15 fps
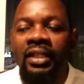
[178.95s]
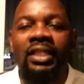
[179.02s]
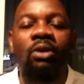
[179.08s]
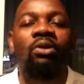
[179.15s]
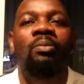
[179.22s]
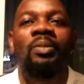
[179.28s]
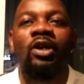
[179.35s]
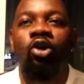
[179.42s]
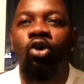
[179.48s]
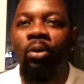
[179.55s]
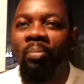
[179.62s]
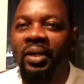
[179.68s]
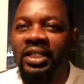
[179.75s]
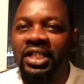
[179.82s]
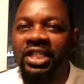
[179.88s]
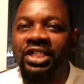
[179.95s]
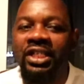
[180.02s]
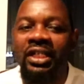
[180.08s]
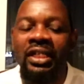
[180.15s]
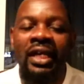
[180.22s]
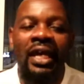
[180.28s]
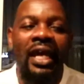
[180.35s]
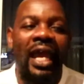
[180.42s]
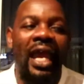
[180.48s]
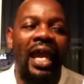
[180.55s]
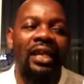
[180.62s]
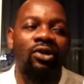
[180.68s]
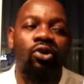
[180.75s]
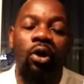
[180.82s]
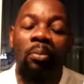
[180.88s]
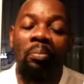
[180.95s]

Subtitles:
there will be a competition, and